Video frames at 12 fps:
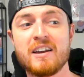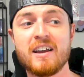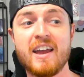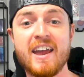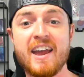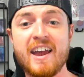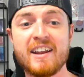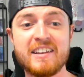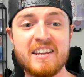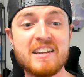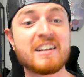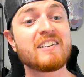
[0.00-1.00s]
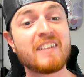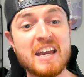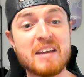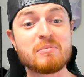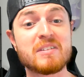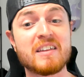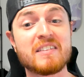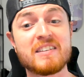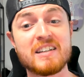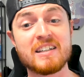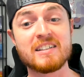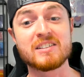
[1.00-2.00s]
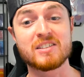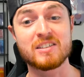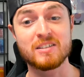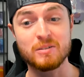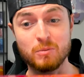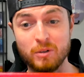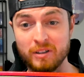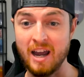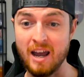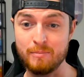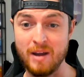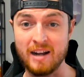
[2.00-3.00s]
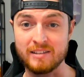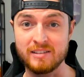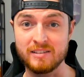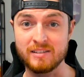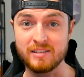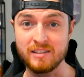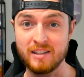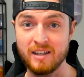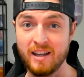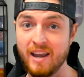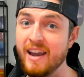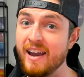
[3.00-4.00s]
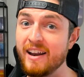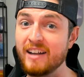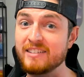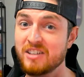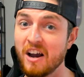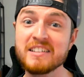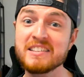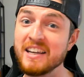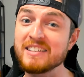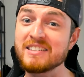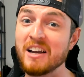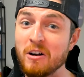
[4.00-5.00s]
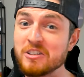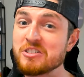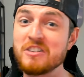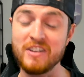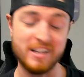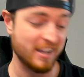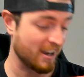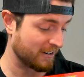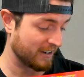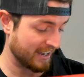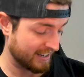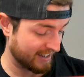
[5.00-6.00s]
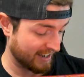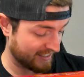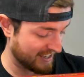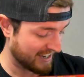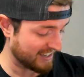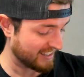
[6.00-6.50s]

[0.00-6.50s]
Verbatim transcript: and he claimed that these were God boxes. And I saw his hits, I watched the video, and I think